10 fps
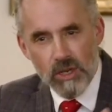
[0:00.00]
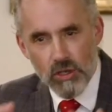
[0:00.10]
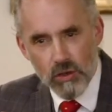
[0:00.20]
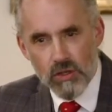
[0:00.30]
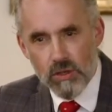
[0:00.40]
we
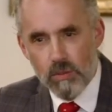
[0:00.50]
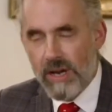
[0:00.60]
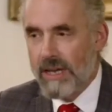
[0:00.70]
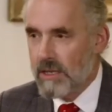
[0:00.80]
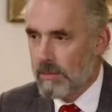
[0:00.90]
choose to
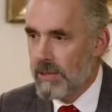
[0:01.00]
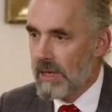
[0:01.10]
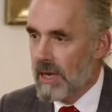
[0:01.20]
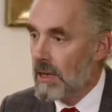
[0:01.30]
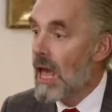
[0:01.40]
bring into
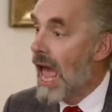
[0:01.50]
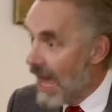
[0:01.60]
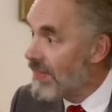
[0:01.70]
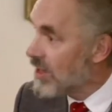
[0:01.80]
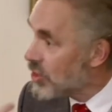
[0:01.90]
being,
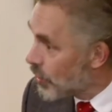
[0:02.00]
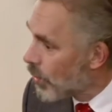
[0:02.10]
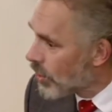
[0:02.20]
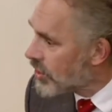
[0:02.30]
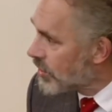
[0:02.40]
and then to
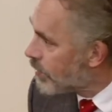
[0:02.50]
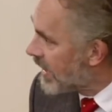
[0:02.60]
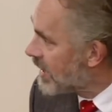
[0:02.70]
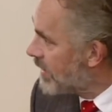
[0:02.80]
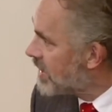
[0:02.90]
work to
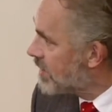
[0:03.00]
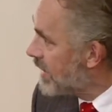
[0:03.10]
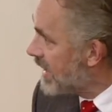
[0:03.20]
bring them into